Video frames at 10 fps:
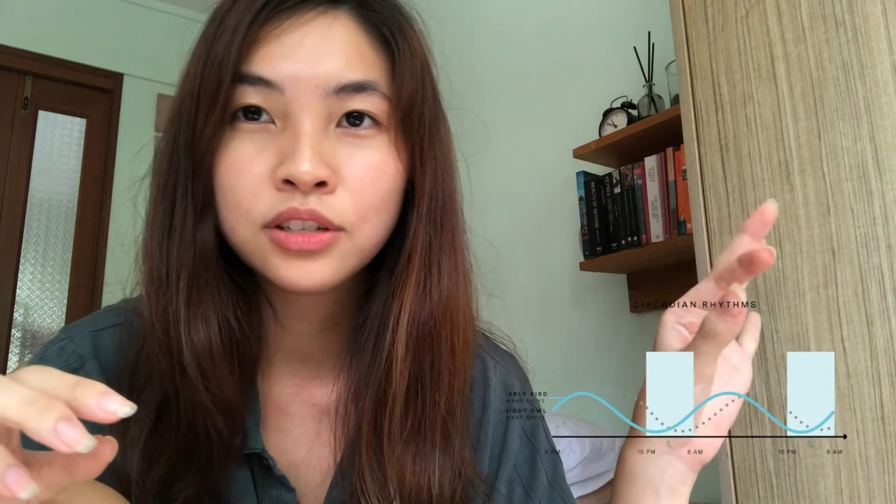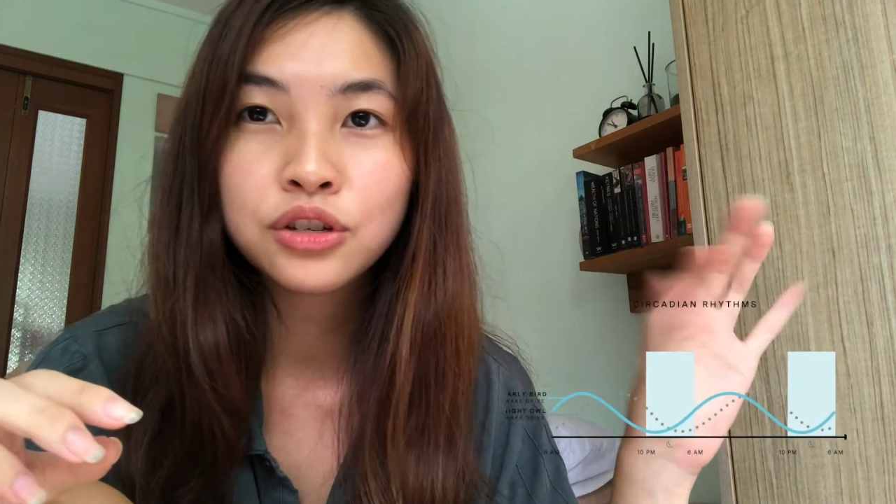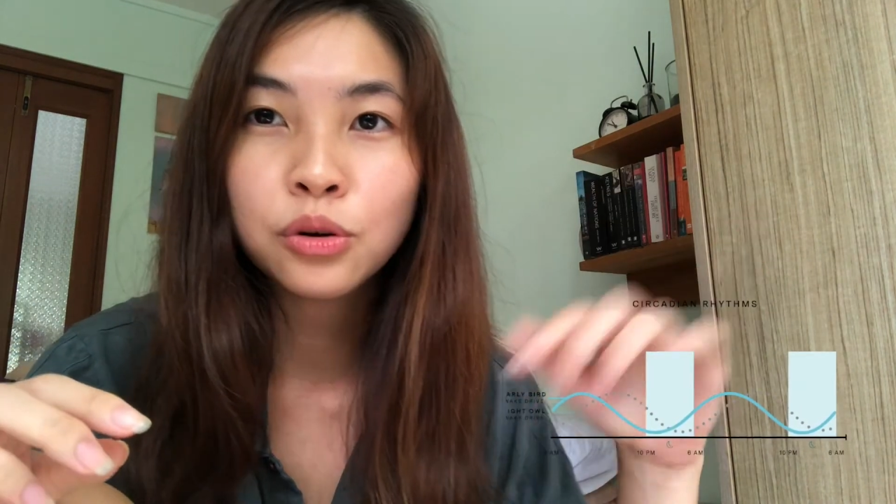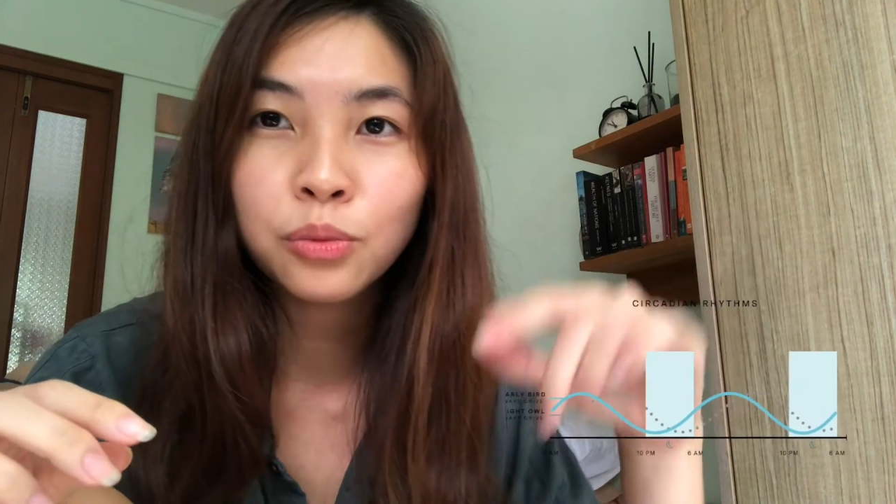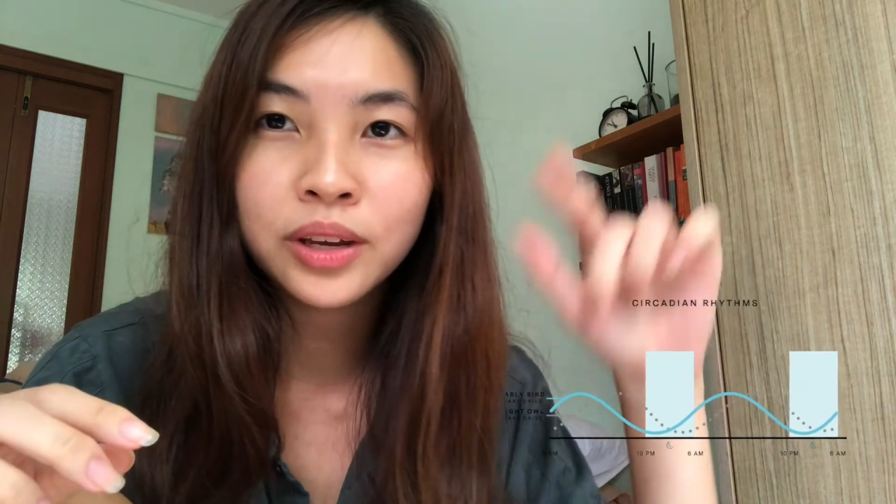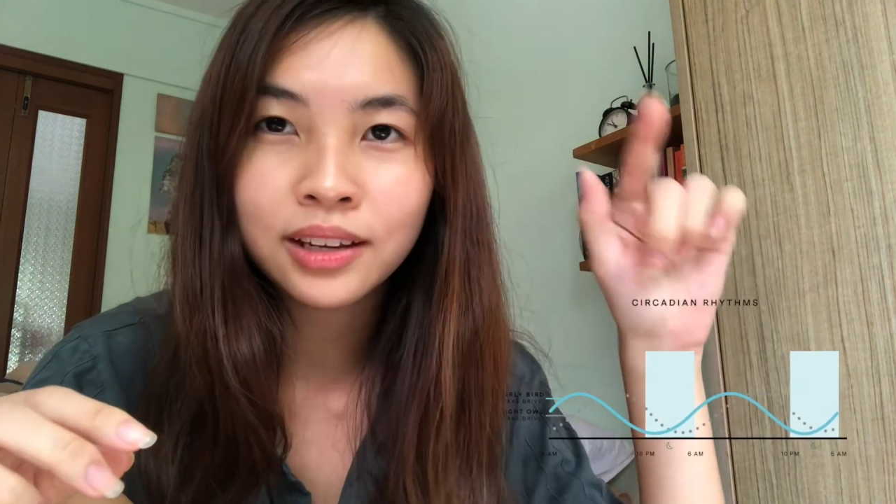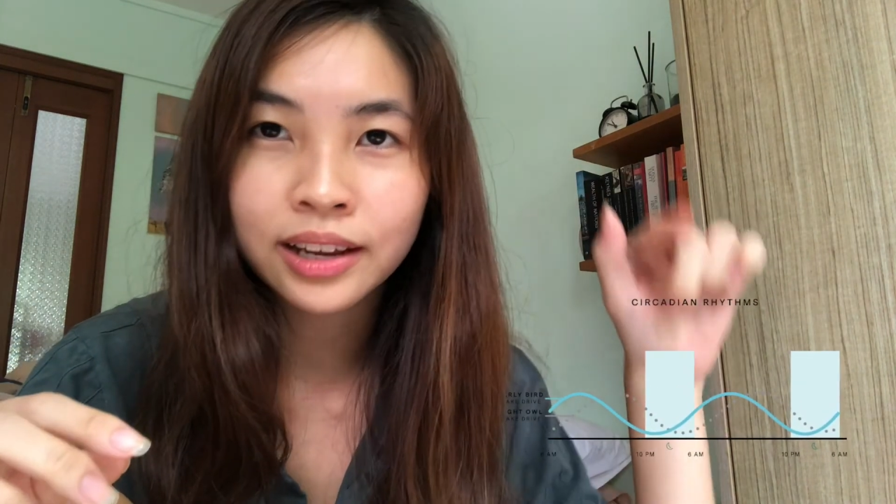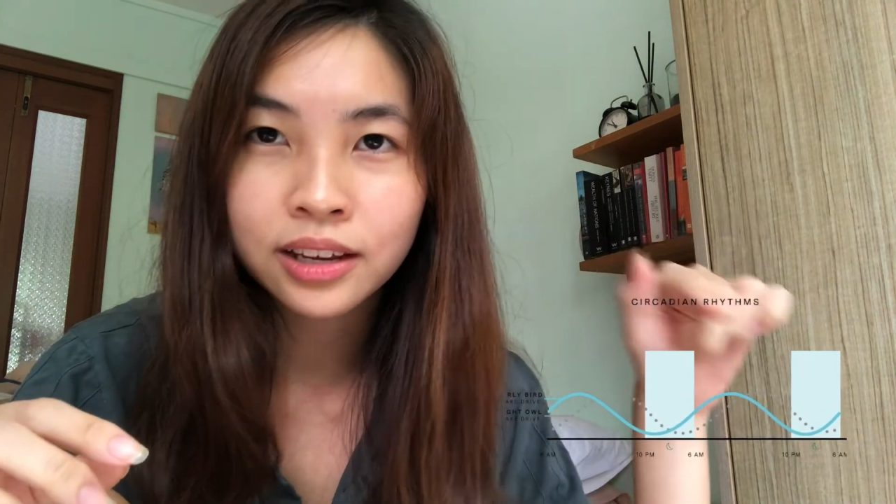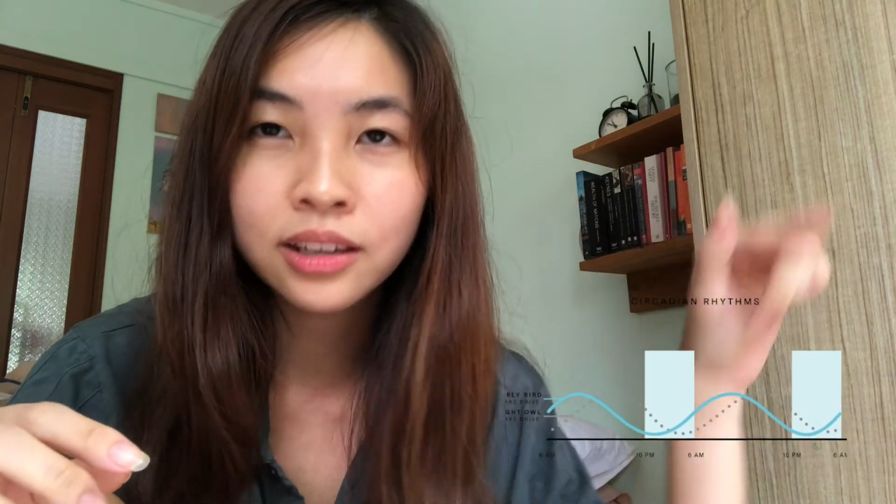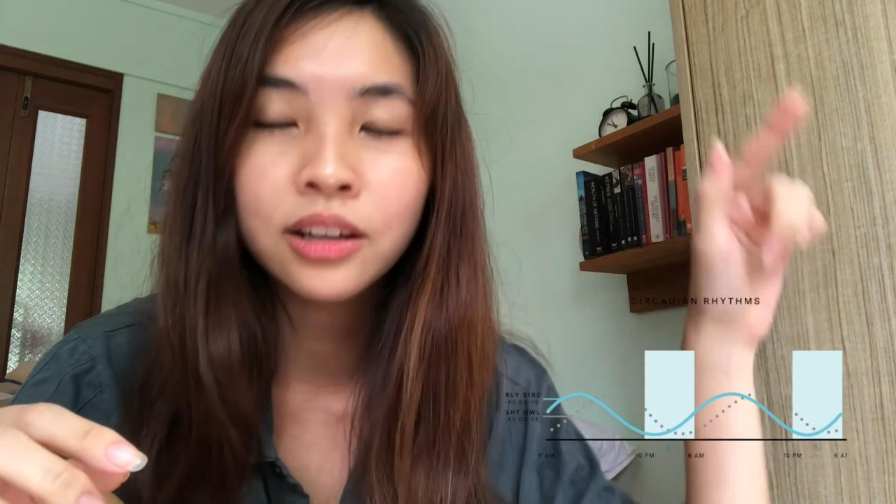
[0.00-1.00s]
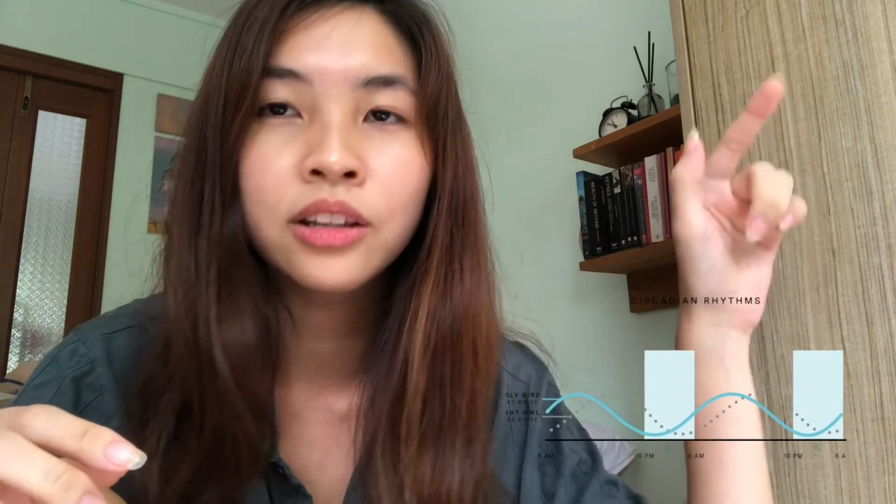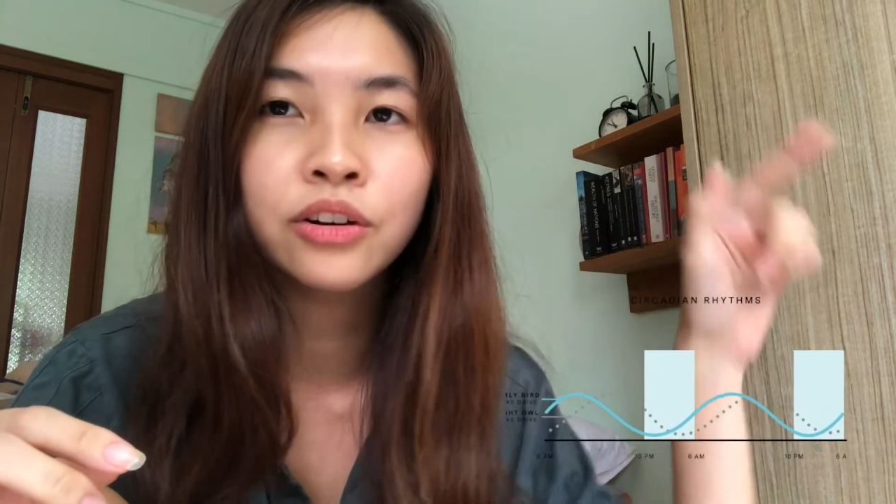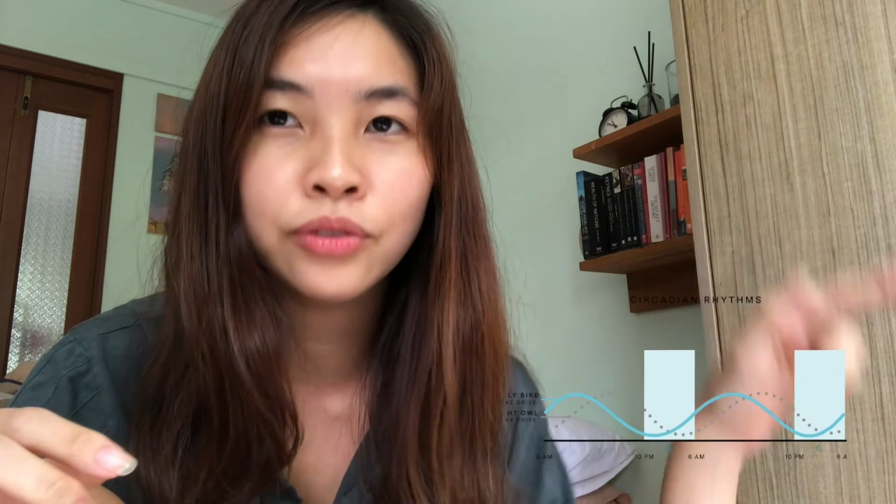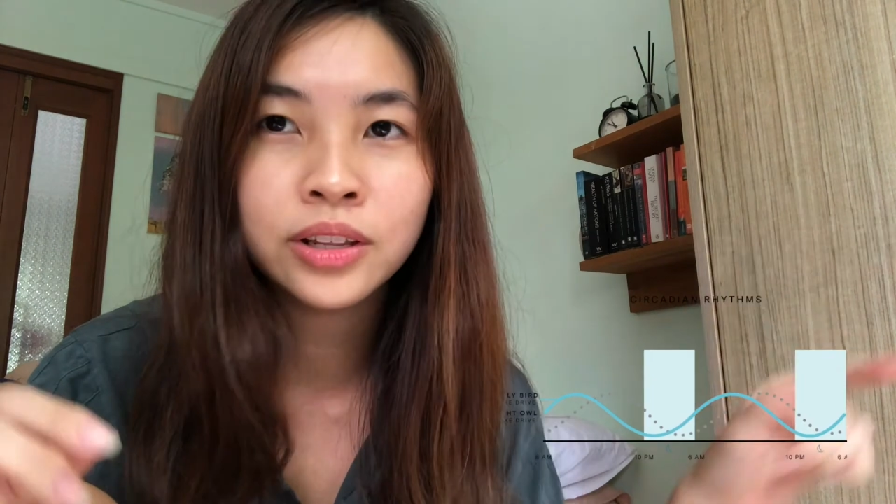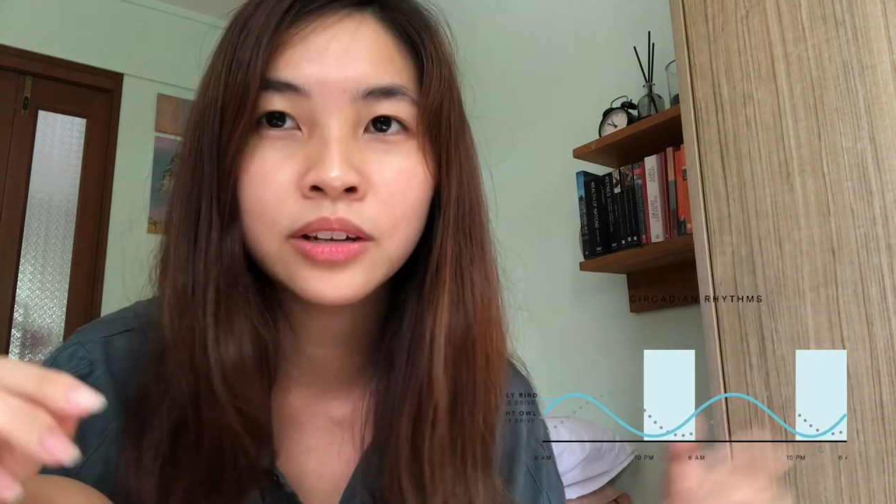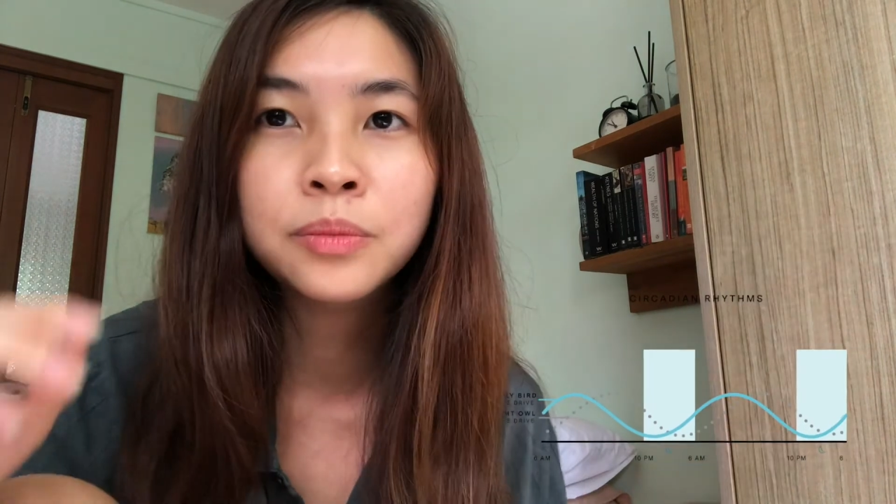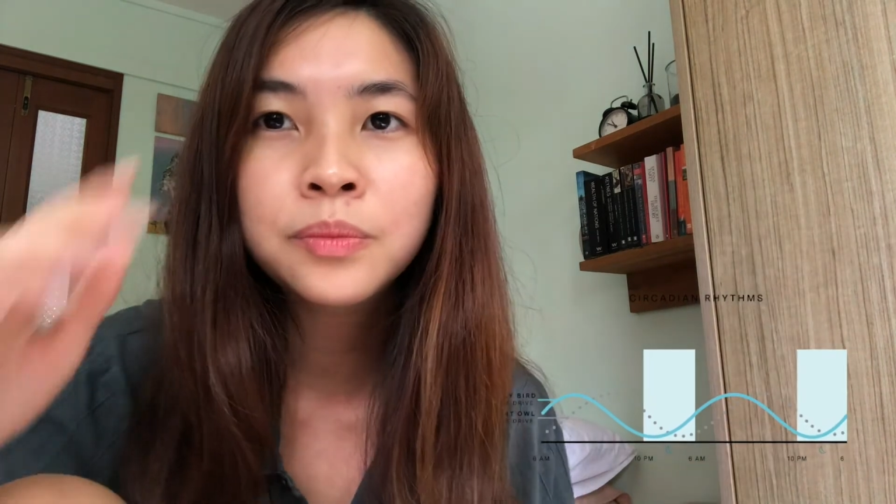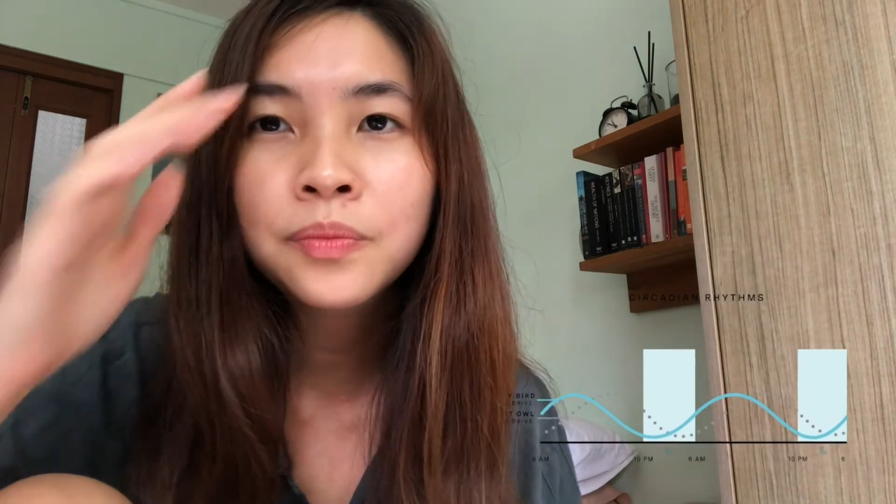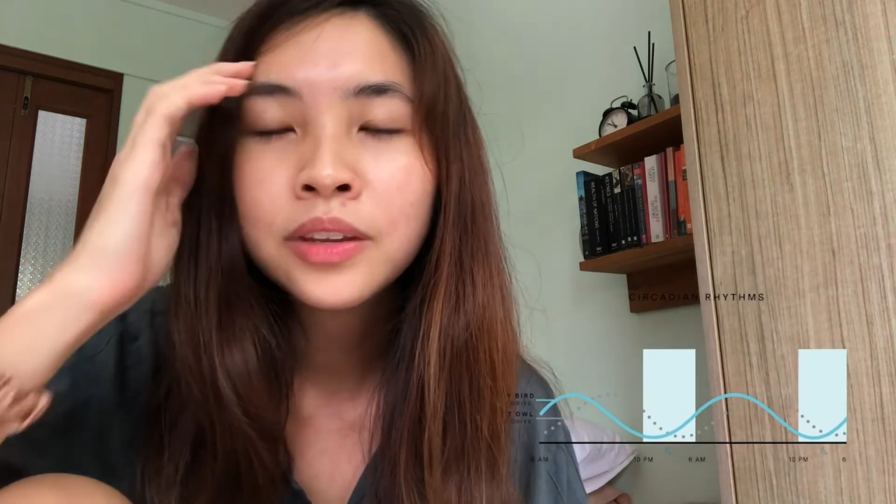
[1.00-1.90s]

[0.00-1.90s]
showing like the rhythm